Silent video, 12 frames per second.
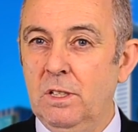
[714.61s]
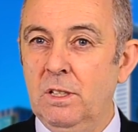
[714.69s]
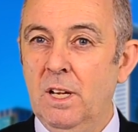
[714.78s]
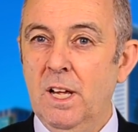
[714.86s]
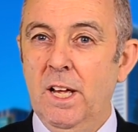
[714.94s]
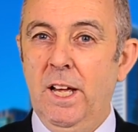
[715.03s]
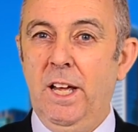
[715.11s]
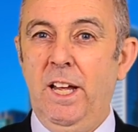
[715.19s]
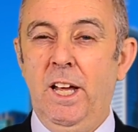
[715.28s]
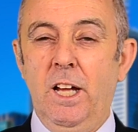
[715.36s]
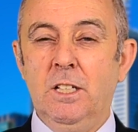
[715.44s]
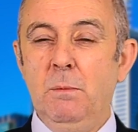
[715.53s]
And
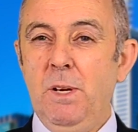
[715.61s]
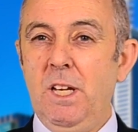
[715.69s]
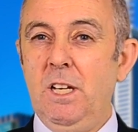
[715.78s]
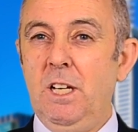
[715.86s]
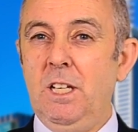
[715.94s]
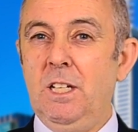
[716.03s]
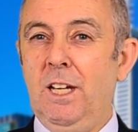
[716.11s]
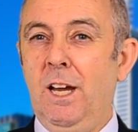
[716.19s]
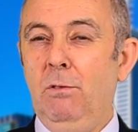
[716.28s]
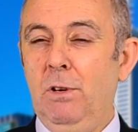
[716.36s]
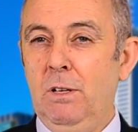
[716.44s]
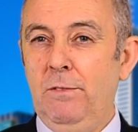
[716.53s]
to me, you need to
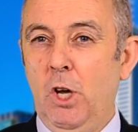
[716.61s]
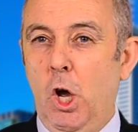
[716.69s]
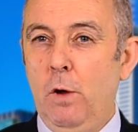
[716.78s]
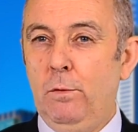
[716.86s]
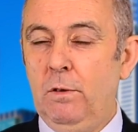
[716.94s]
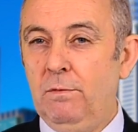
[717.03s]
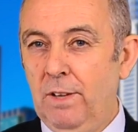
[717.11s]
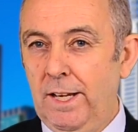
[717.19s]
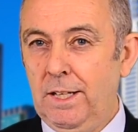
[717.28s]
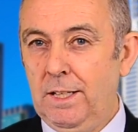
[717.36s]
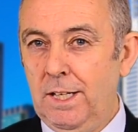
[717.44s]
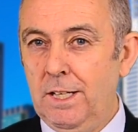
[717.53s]
get rid of your
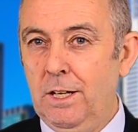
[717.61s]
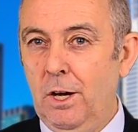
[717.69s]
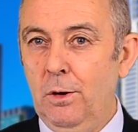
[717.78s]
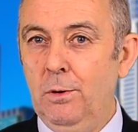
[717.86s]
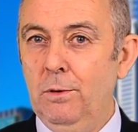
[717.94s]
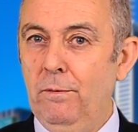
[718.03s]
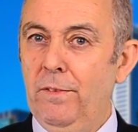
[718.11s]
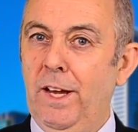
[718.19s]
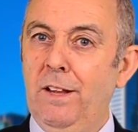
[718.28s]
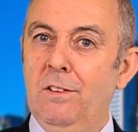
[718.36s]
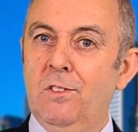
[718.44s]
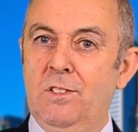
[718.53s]
overinflated ego
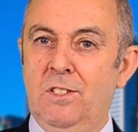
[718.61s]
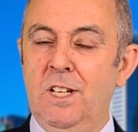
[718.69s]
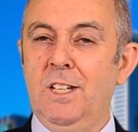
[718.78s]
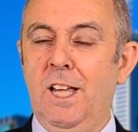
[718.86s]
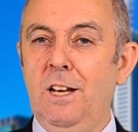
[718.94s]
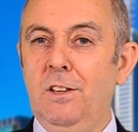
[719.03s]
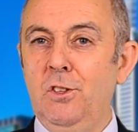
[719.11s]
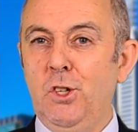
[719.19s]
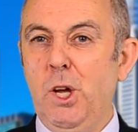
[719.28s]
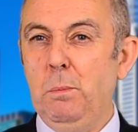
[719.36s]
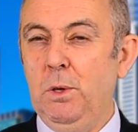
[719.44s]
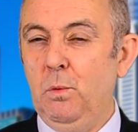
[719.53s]
and sit down at the
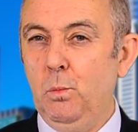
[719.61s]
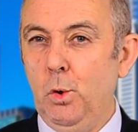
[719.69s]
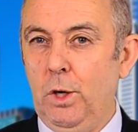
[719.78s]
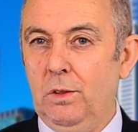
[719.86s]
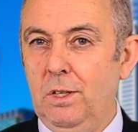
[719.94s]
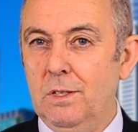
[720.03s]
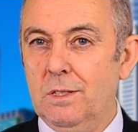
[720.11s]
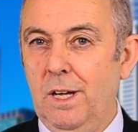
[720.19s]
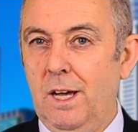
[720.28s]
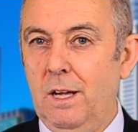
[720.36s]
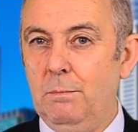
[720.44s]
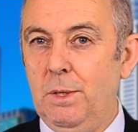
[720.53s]
table and work this out,